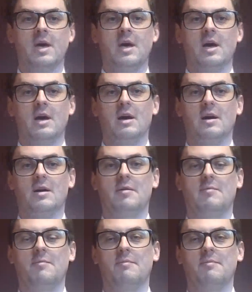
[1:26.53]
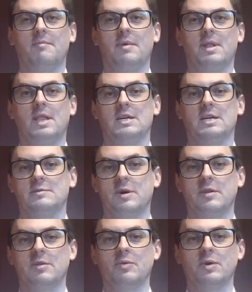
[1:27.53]
Last
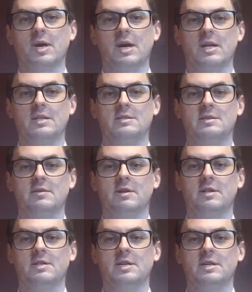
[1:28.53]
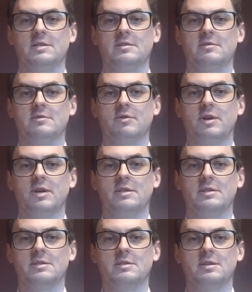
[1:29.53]
month we had several test
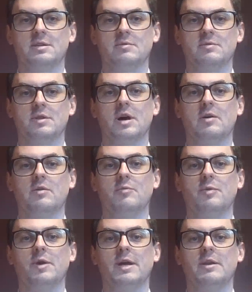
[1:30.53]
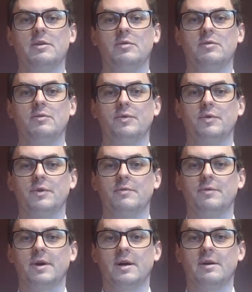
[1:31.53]
trains with our brand new
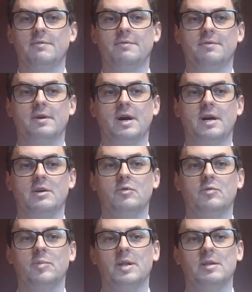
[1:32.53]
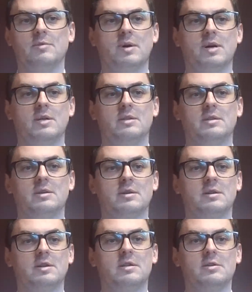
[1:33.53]
45 high-cube pallet-wide
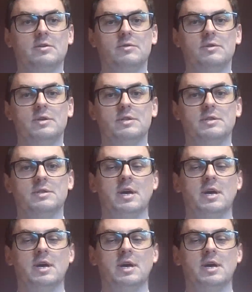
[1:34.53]
container units,